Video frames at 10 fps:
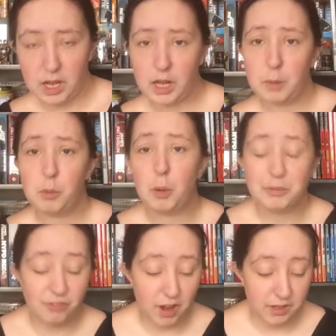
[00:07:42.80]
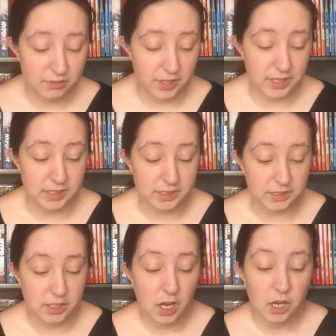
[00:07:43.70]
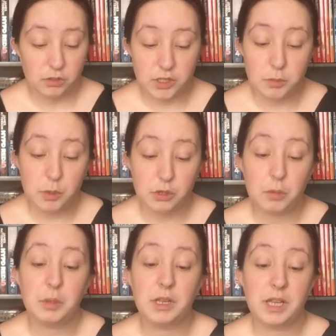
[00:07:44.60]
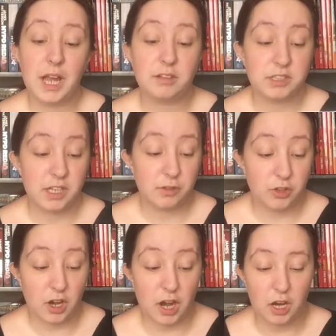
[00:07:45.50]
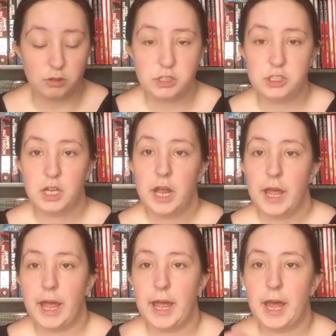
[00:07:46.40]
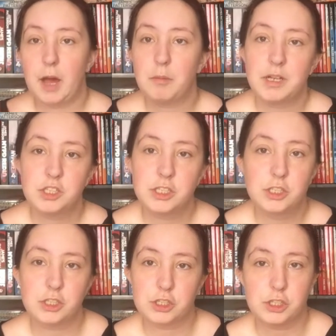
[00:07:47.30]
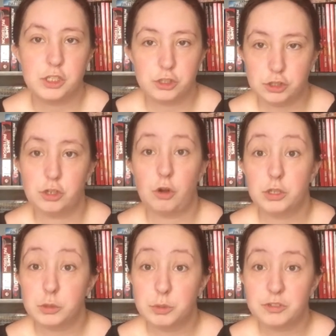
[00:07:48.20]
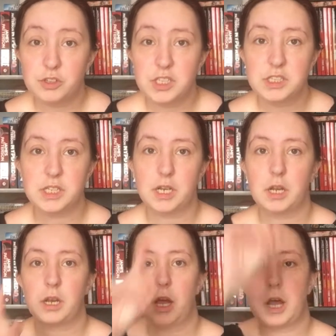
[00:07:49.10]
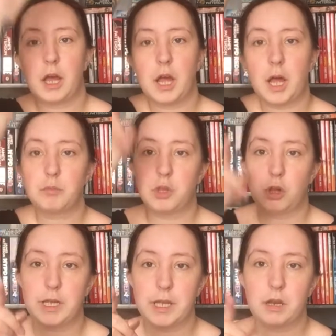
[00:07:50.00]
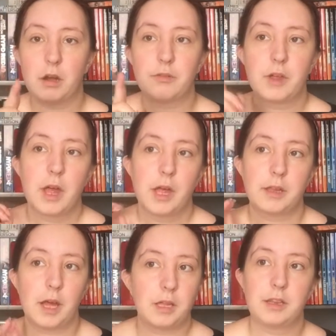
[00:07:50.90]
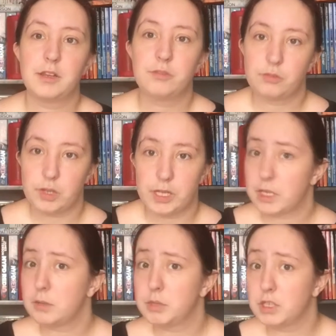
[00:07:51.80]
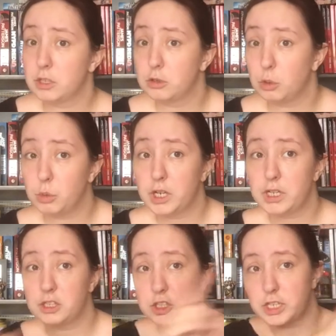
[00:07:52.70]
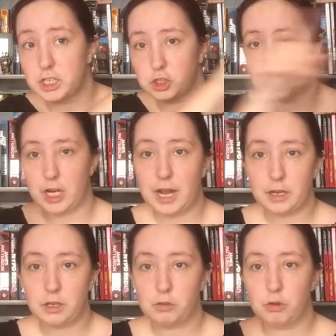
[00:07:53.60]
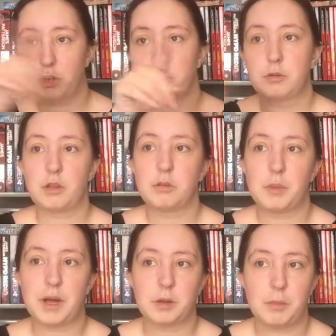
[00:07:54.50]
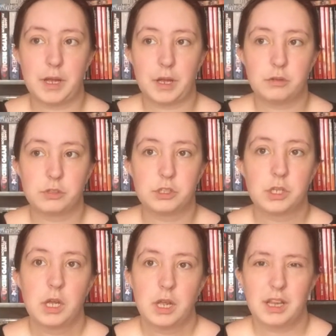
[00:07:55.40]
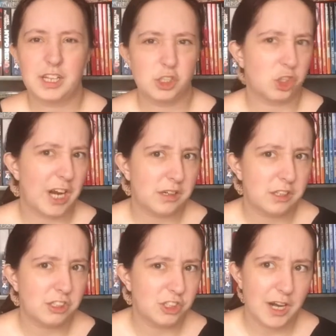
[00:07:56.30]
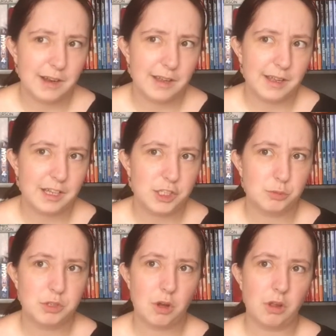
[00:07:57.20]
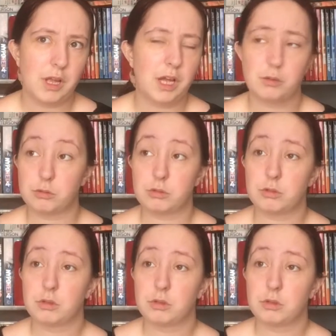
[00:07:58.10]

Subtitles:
Prompt 5 is read a book completely outside of your house. I'm actually just going to use an audiobook for this, and I'm lucky enough that I live like in the middle of nowhere and there's like a track running down the back of my house. Like a tractor track, I guess you would call it. I don't know.